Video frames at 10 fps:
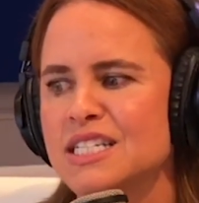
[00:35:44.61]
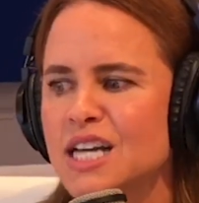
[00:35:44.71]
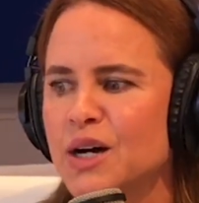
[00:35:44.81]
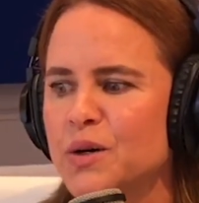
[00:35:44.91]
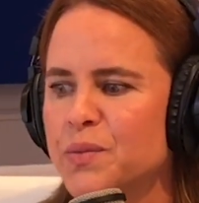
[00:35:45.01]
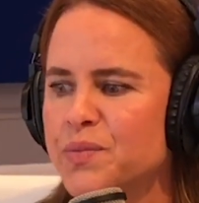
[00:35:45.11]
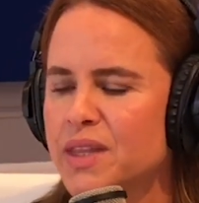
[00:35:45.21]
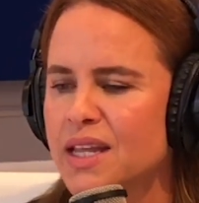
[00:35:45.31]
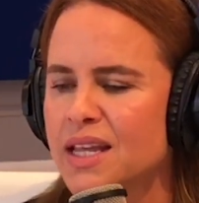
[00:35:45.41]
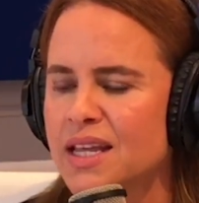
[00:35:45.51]
So
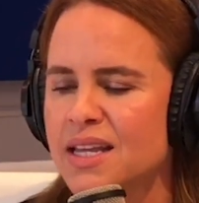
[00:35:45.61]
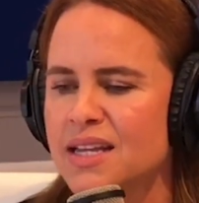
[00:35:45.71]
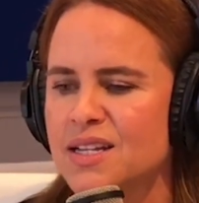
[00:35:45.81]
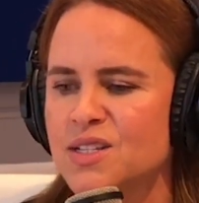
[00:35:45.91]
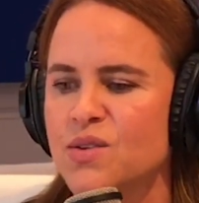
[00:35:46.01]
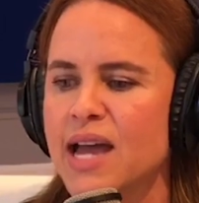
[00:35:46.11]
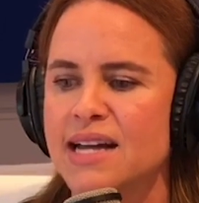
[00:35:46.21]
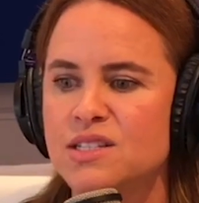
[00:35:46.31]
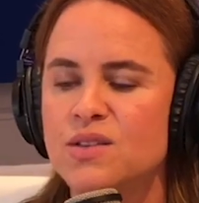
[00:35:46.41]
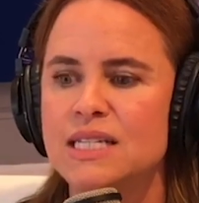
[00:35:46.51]

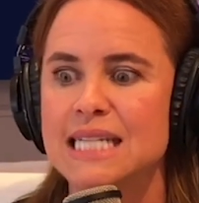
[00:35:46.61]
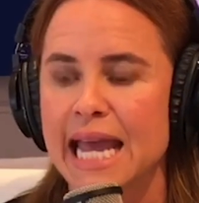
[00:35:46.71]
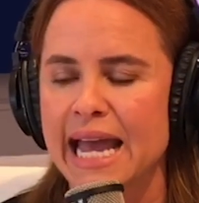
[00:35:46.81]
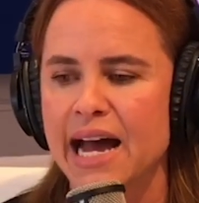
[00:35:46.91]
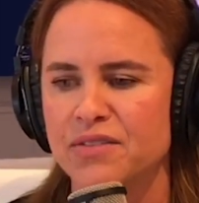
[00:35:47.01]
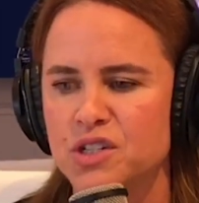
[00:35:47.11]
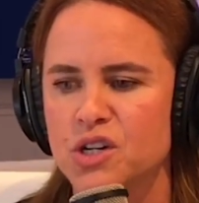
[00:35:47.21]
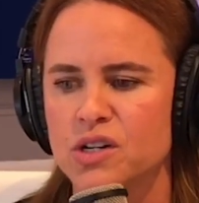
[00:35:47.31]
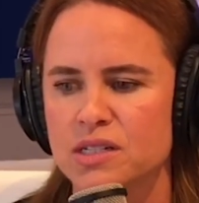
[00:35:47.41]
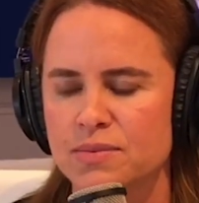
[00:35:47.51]
the day after
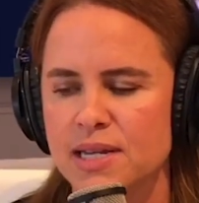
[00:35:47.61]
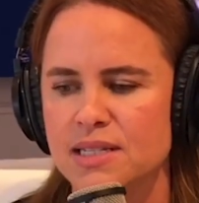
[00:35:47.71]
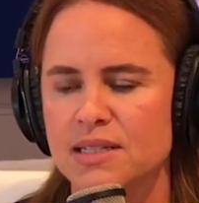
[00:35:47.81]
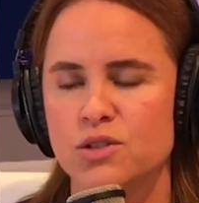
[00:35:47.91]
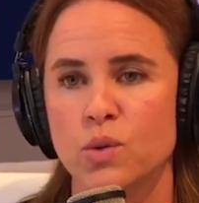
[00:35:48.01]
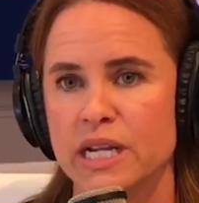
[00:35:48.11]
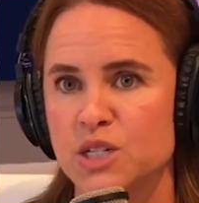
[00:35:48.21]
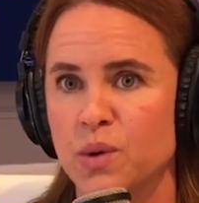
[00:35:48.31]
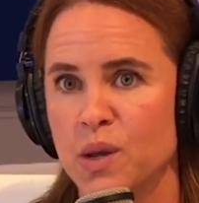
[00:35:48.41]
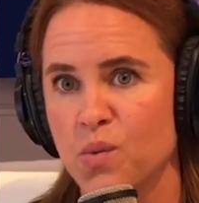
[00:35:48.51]
Christmas
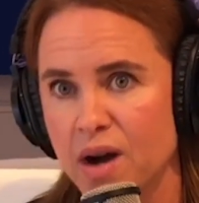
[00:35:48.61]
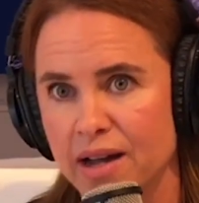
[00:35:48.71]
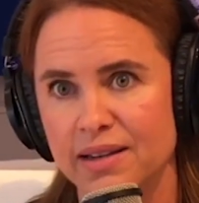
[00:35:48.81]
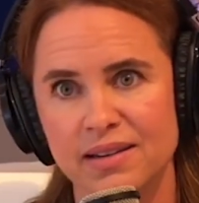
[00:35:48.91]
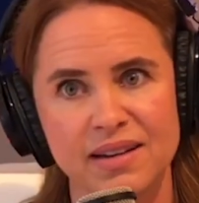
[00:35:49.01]
2021,